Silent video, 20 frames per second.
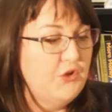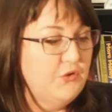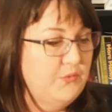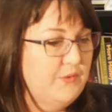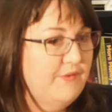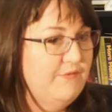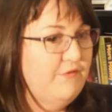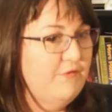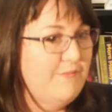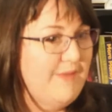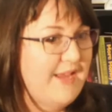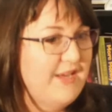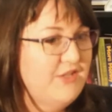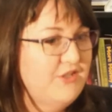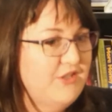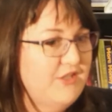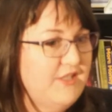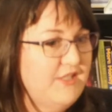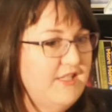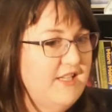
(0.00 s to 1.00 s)

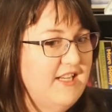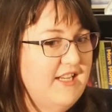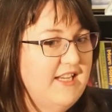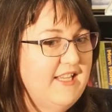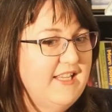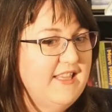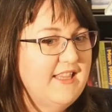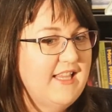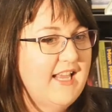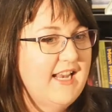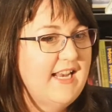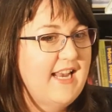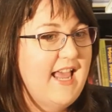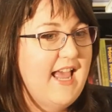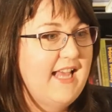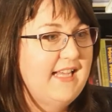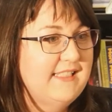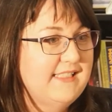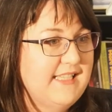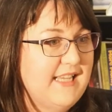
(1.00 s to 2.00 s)
information that
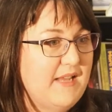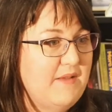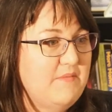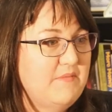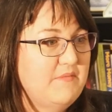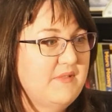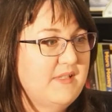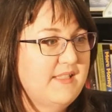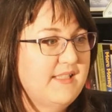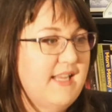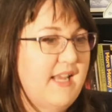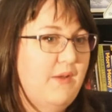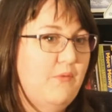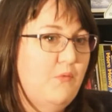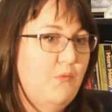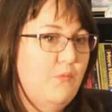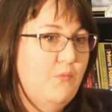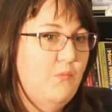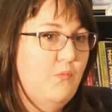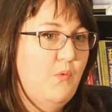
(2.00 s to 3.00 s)
allows them to say,
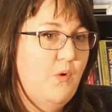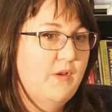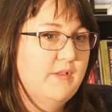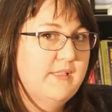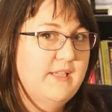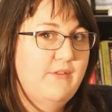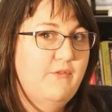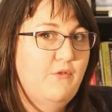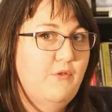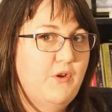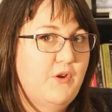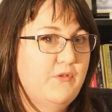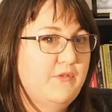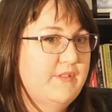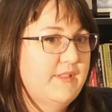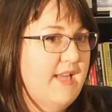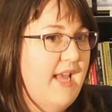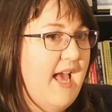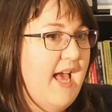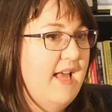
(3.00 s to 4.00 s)
well, whilst everyone else
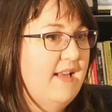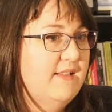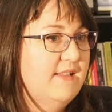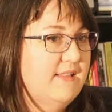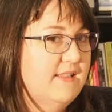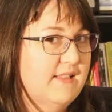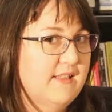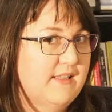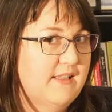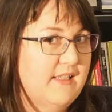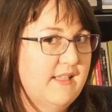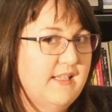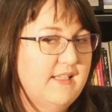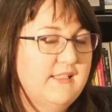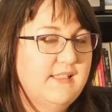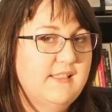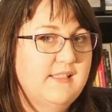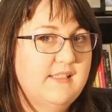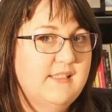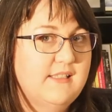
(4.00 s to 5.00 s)
doubts at
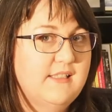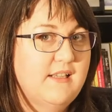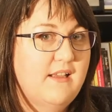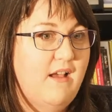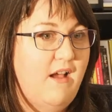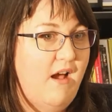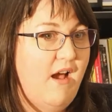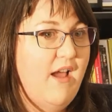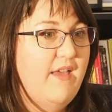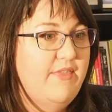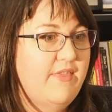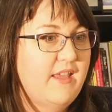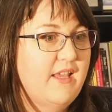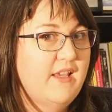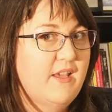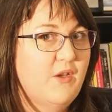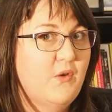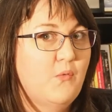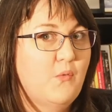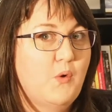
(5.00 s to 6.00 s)
this, I
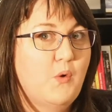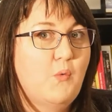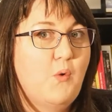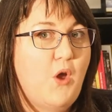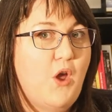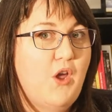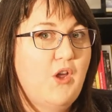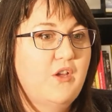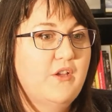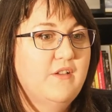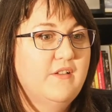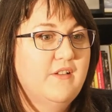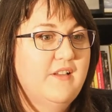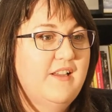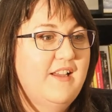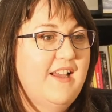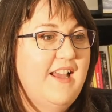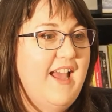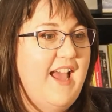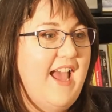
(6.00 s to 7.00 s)
think it will work,
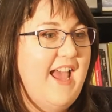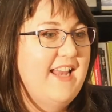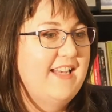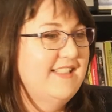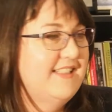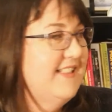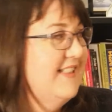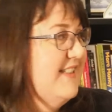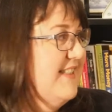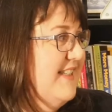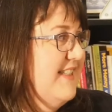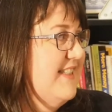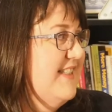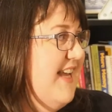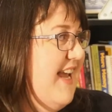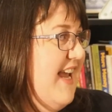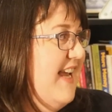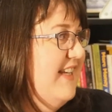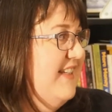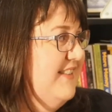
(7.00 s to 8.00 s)
and
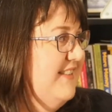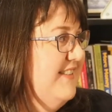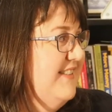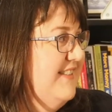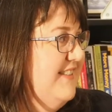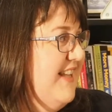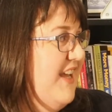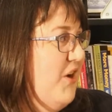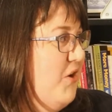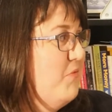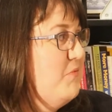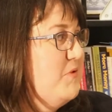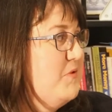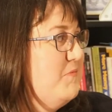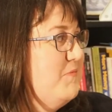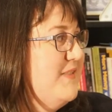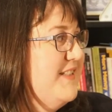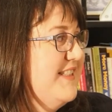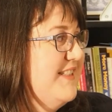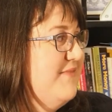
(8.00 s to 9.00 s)
sustain that
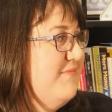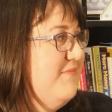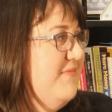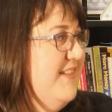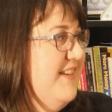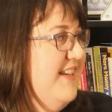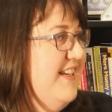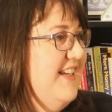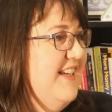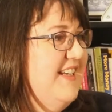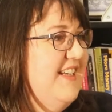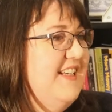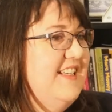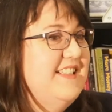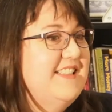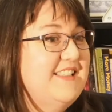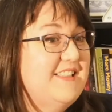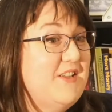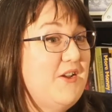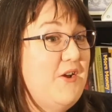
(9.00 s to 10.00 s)
optimism. Yeah.
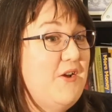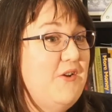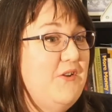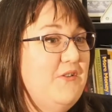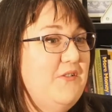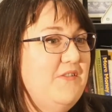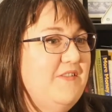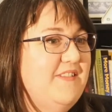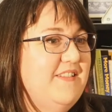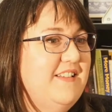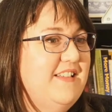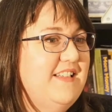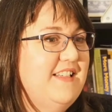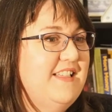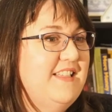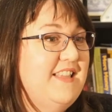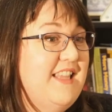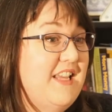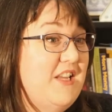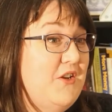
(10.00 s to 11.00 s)
So
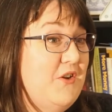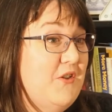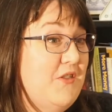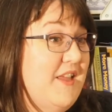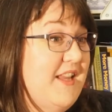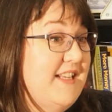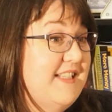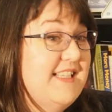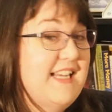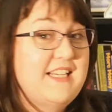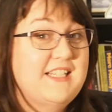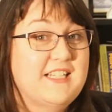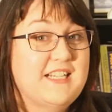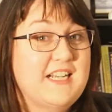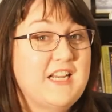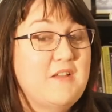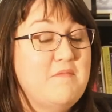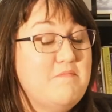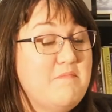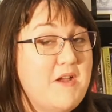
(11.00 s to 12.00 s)
that's
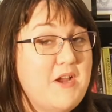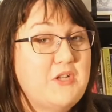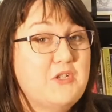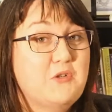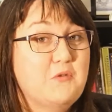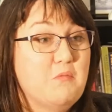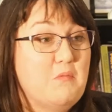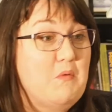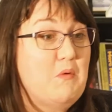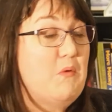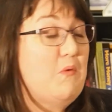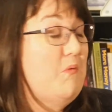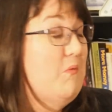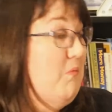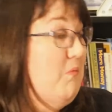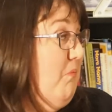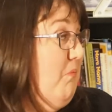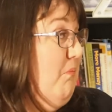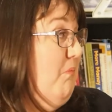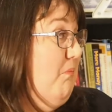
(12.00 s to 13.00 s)
actually a measurable
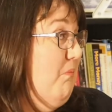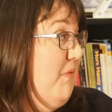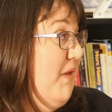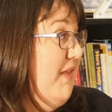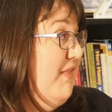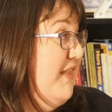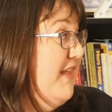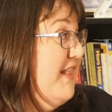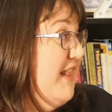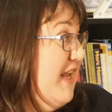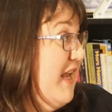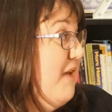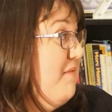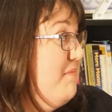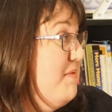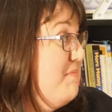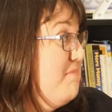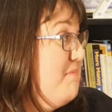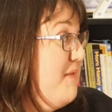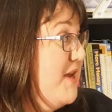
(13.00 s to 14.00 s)
thing that can
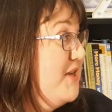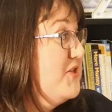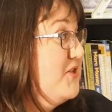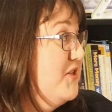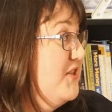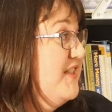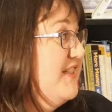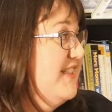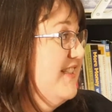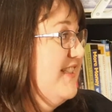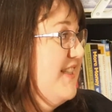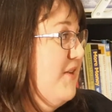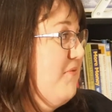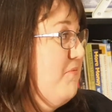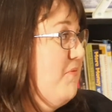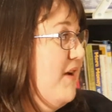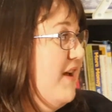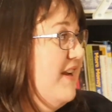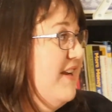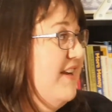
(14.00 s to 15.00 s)
be measured in
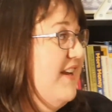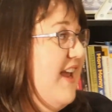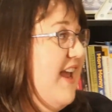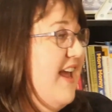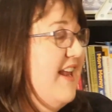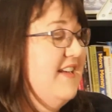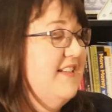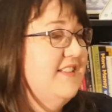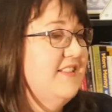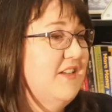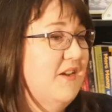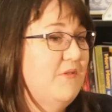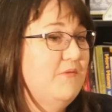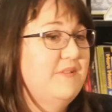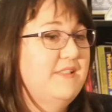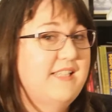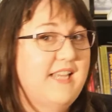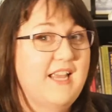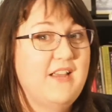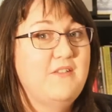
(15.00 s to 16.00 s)
someone, and I
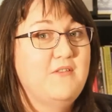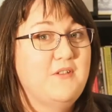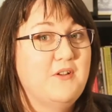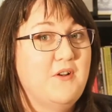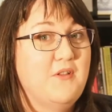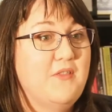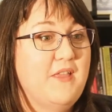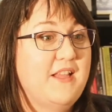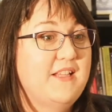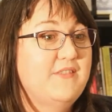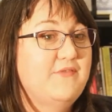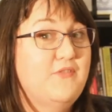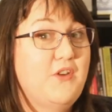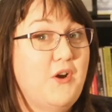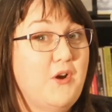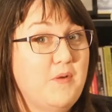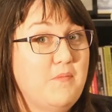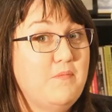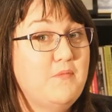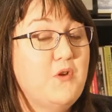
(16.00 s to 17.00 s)
would say, you know, that's
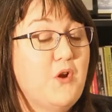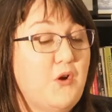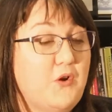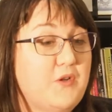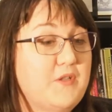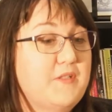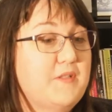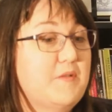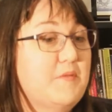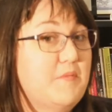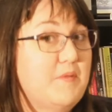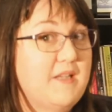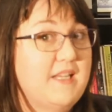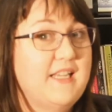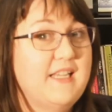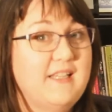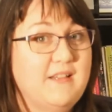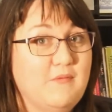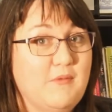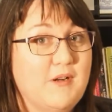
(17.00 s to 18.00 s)
very
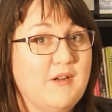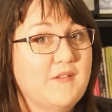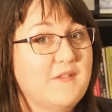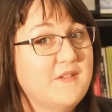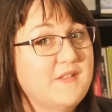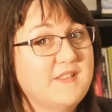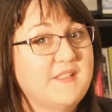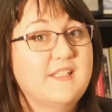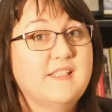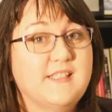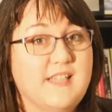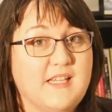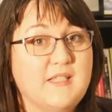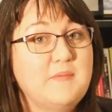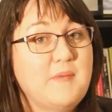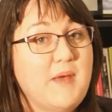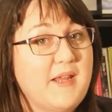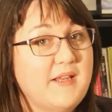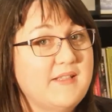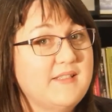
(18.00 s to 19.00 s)
noticeably one of the success
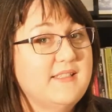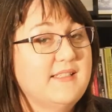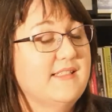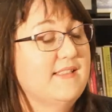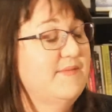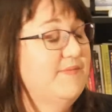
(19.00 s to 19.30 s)
patterns.